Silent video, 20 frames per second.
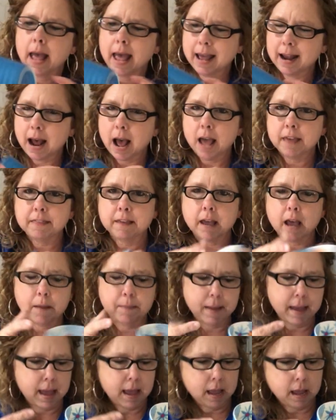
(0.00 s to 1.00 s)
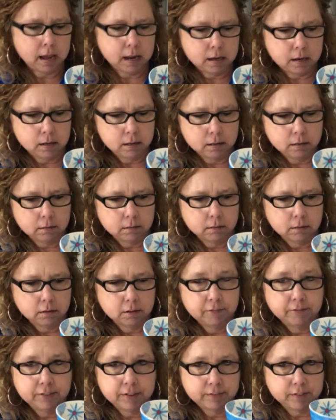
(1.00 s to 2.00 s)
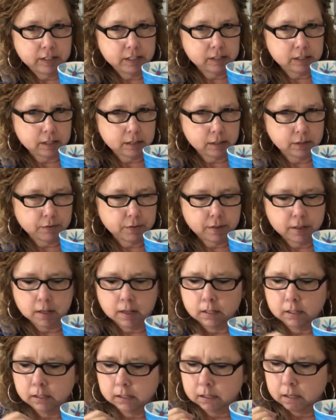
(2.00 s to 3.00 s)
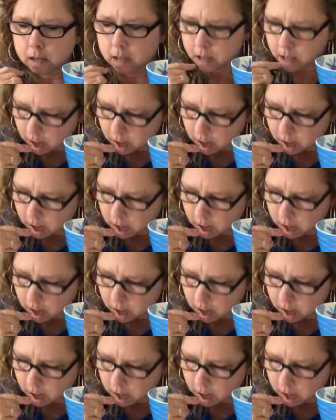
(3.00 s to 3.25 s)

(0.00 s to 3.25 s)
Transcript: And I think I paid 50 cents for this.